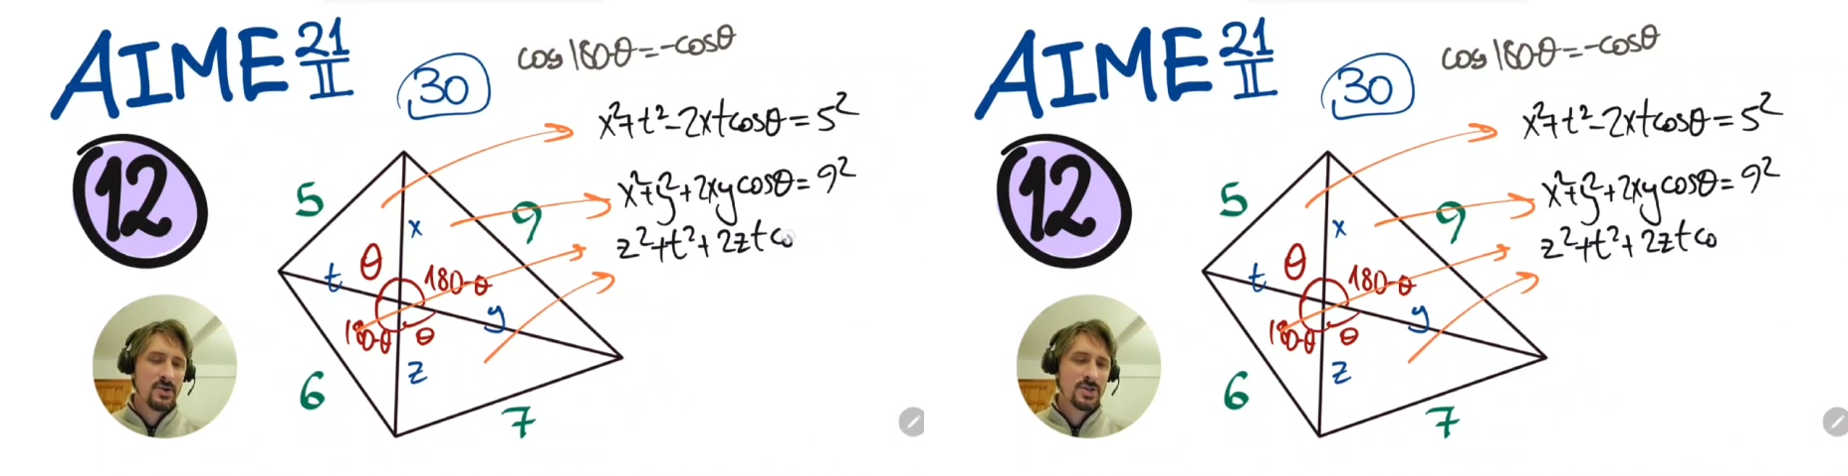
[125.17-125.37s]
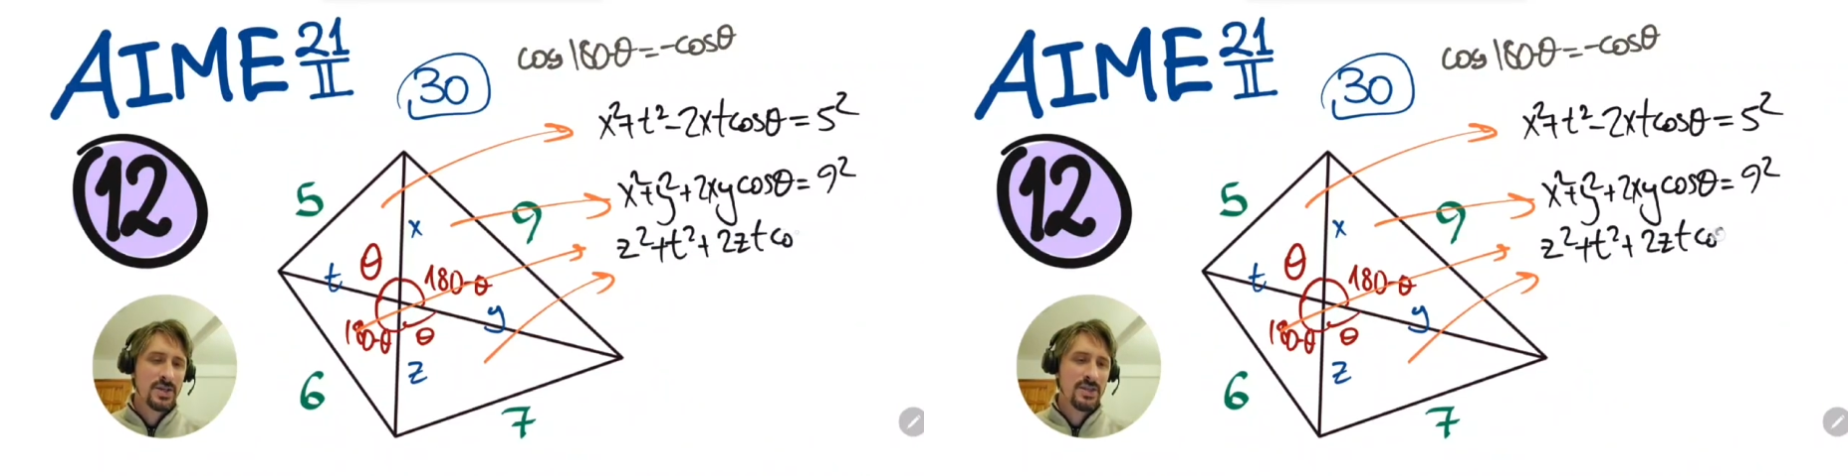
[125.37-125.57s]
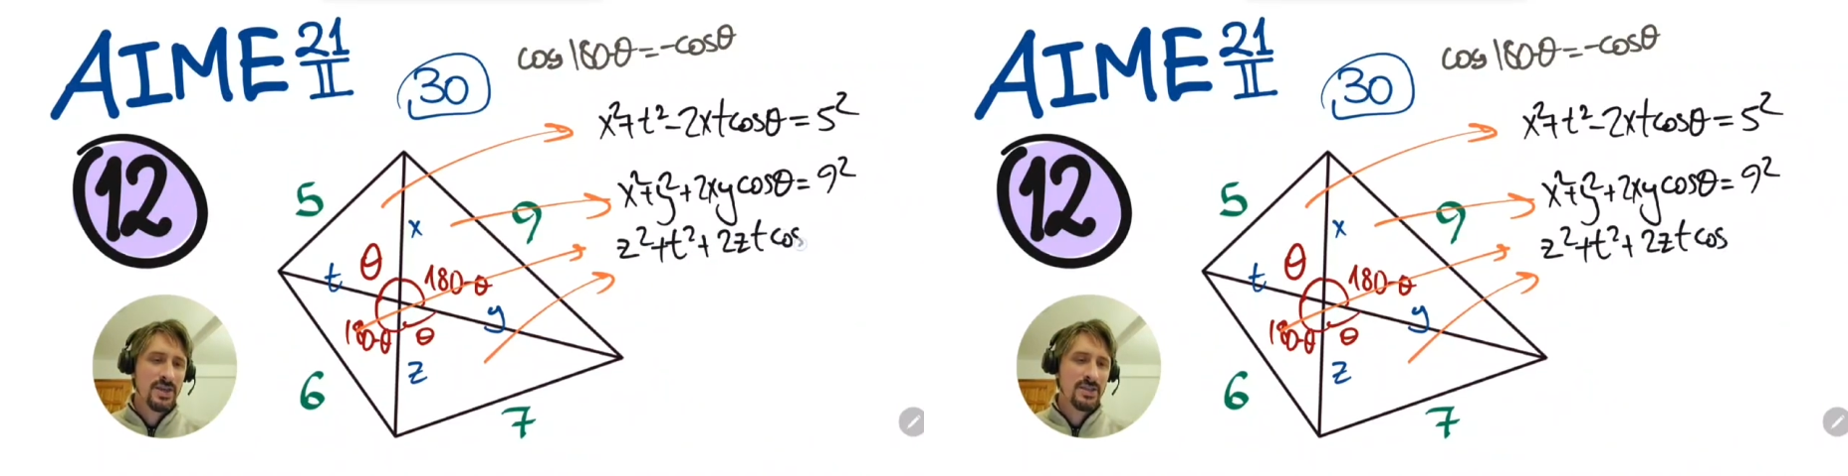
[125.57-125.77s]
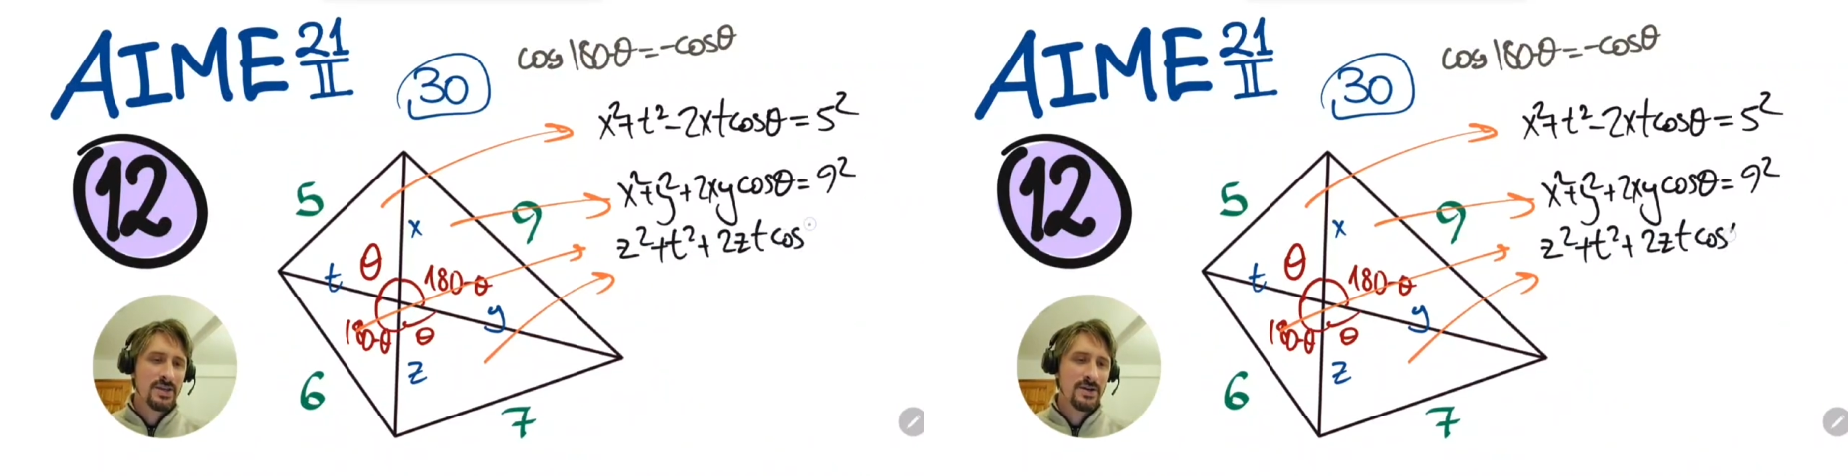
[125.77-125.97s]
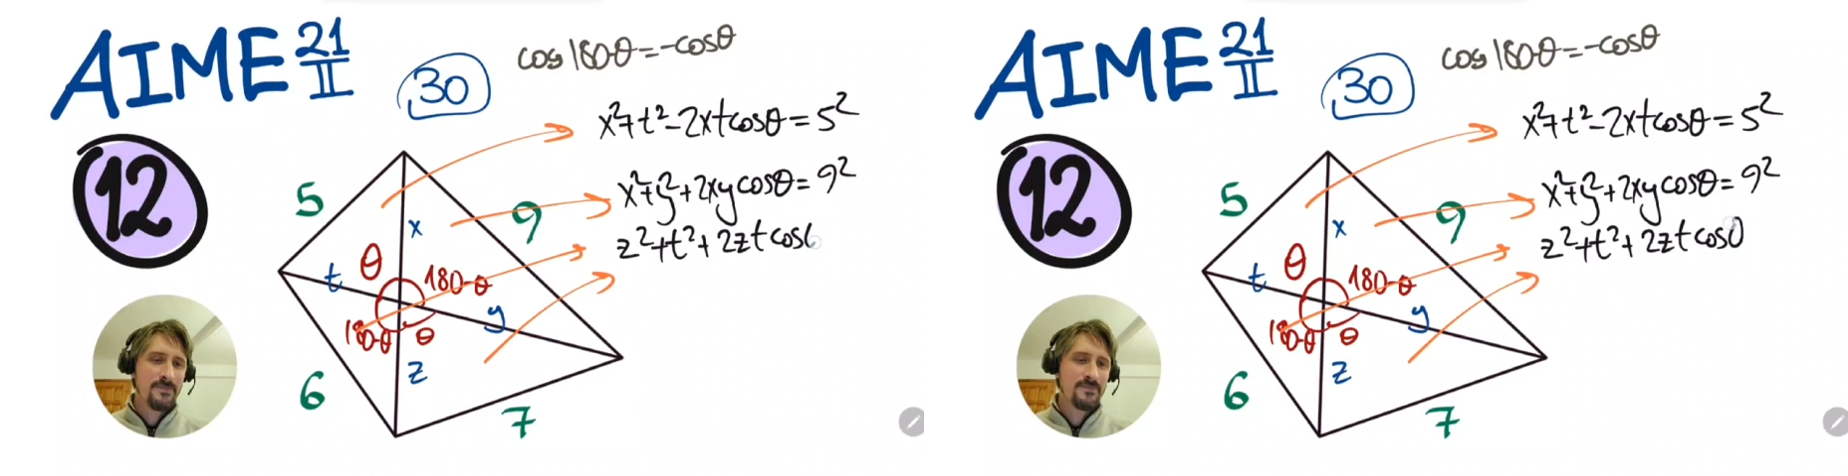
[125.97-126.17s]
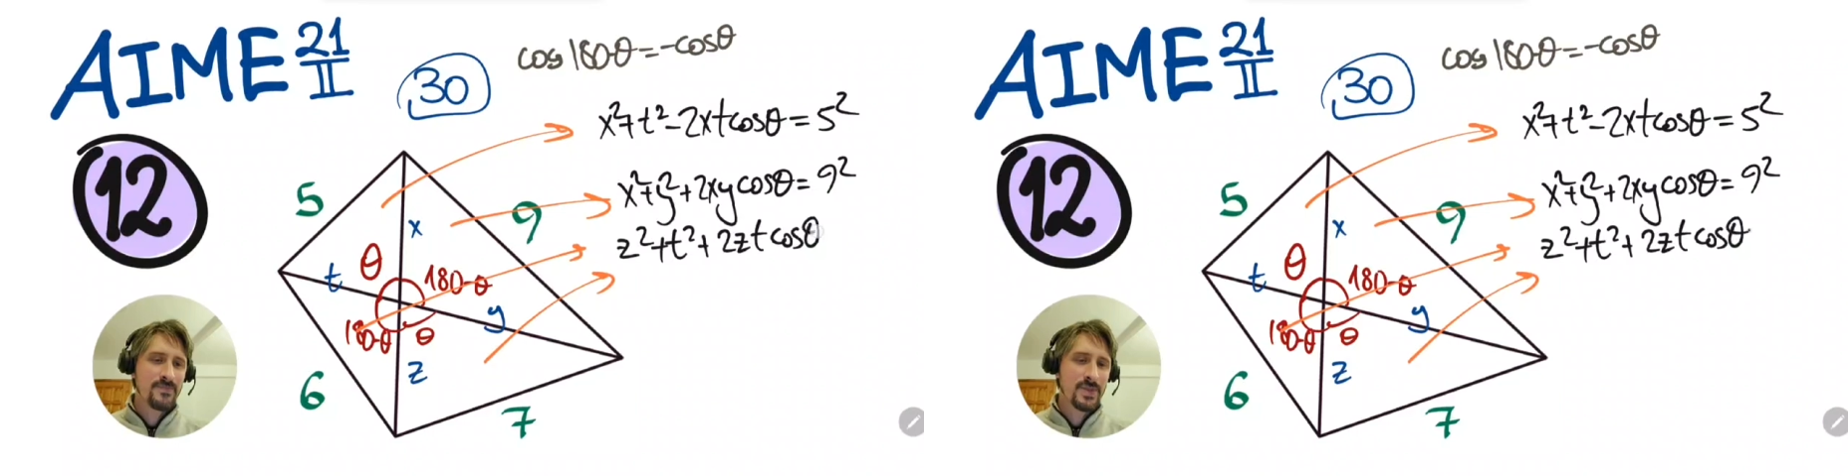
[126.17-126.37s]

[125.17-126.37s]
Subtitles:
cosine theta